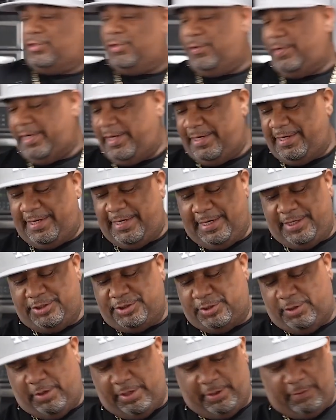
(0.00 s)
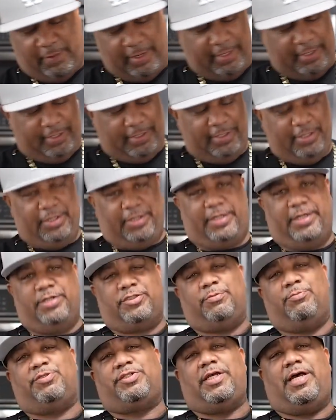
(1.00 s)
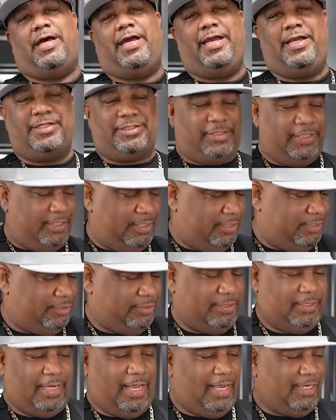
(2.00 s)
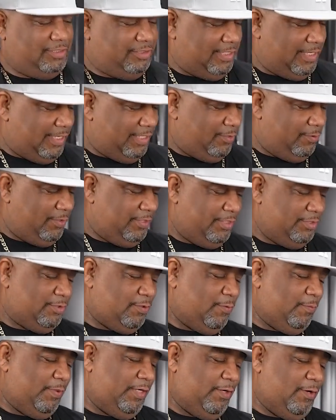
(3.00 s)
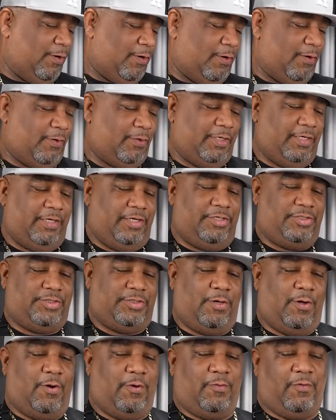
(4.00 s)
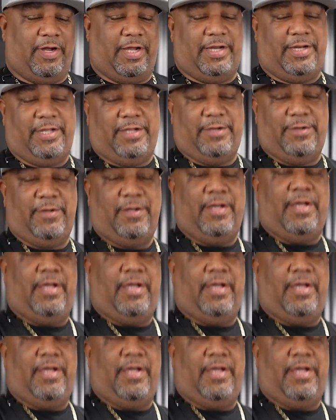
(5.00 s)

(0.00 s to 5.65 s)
go ahead and get it started, right? Look, there's some science to this, I tell you, and it's gonna be all in the salt right here